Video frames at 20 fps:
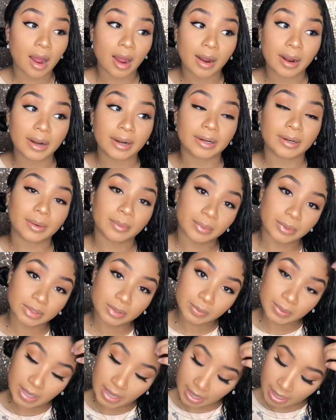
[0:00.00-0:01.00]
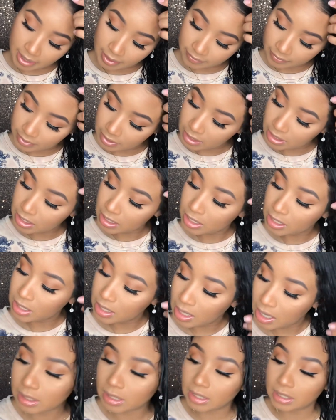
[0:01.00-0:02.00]
Alright, now once we have
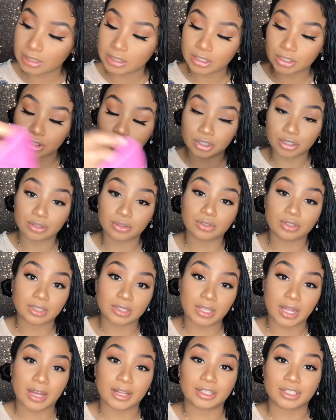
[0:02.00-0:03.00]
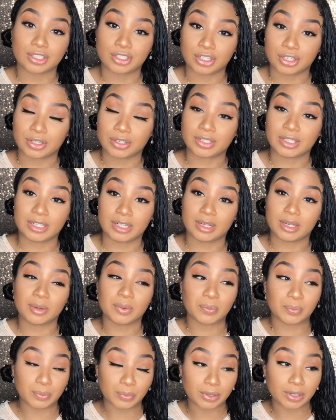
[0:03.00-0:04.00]
the honey and ginger styling gel in
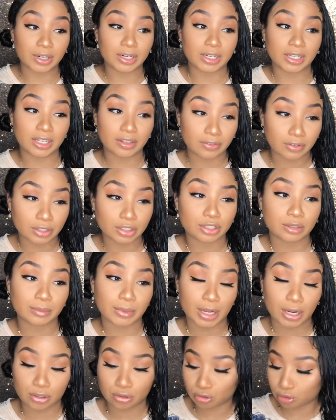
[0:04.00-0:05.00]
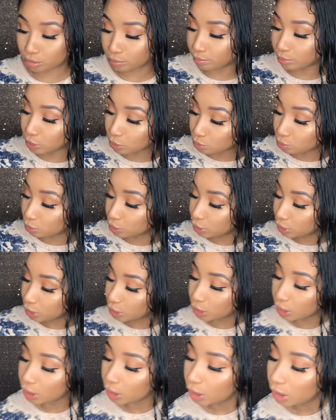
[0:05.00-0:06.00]
it, we're going to give it some extra
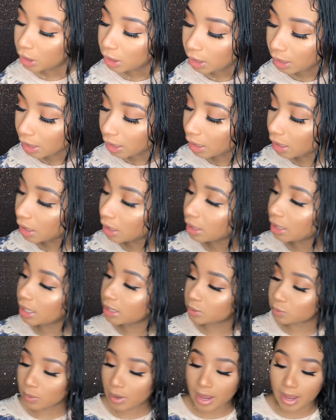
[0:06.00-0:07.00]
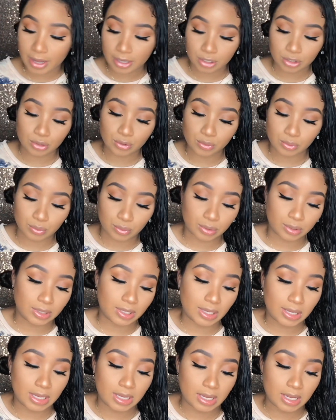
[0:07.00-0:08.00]
boost. And that's why I use
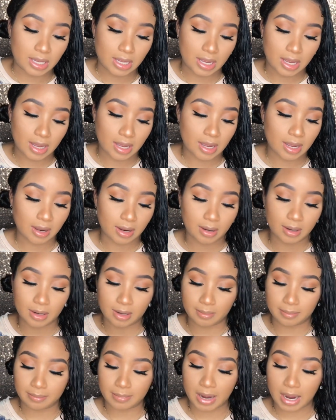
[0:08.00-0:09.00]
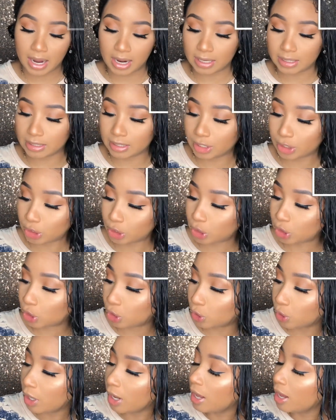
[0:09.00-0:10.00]
the
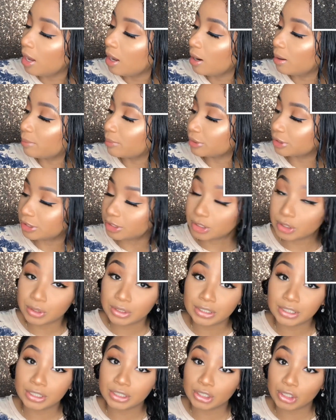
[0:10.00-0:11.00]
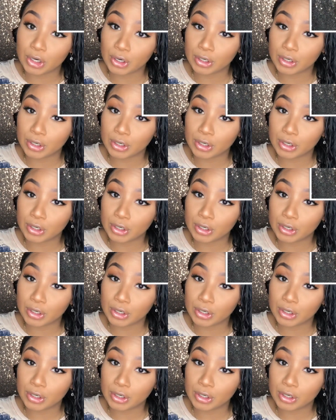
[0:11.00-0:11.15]
Mielle Brazilian